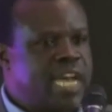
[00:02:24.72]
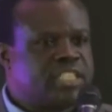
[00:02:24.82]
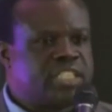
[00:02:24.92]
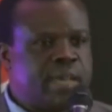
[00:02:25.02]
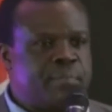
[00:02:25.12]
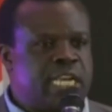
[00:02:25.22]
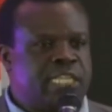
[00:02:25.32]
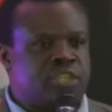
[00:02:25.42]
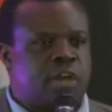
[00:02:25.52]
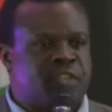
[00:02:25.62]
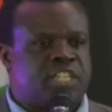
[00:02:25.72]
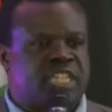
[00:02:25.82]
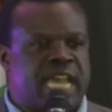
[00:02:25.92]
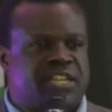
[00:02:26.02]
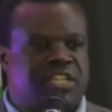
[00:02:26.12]
That stability of
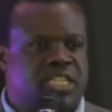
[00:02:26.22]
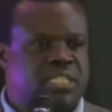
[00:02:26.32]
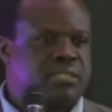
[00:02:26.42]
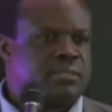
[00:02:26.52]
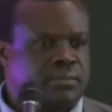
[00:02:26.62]
this country